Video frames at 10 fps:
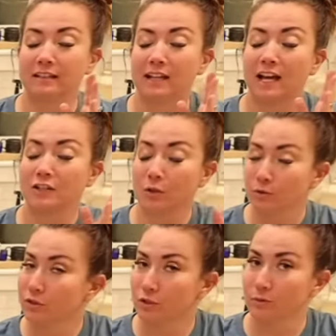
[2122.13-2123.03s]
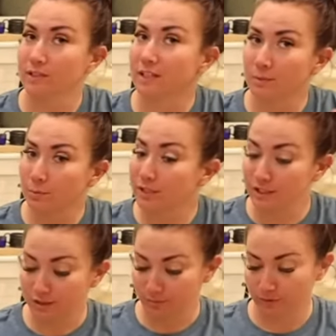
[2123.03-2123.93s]
I told you it's
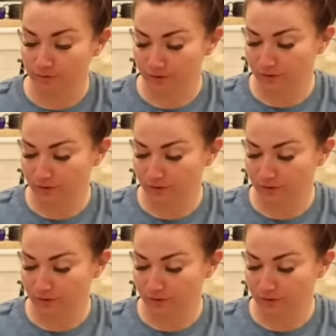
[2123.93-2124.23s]
unpredictable. So